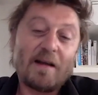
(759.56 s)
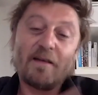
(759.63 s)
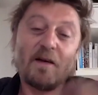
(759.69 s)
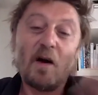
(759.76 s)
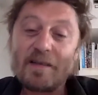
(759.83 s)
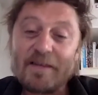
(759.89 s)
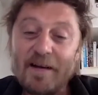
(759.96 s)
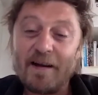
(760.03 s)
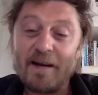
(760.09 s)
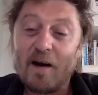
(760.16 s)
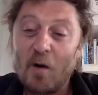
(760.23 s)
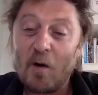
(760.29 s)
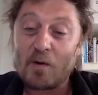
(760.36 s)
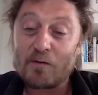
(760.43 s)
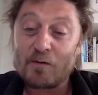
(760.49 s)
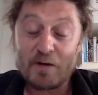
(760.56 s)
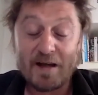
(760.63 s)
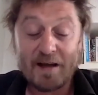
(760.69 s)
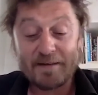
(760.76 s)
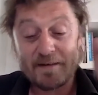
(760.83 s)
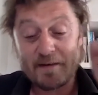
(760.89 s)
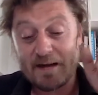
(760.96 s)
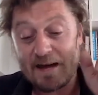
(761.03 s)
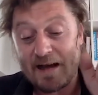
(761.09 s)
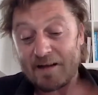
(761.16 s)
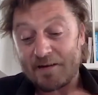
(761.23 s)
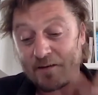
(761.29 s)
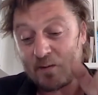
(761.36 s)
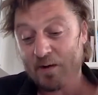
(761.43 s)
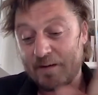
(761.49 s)
They are all good. And the
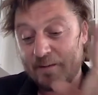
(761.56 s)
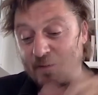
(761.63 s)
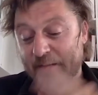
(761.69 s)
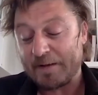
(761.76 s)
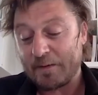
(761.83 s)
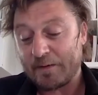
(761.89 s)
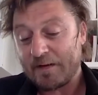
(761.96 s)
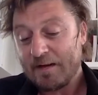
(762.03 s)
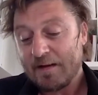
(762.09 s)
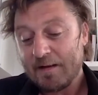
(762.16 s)
last one, because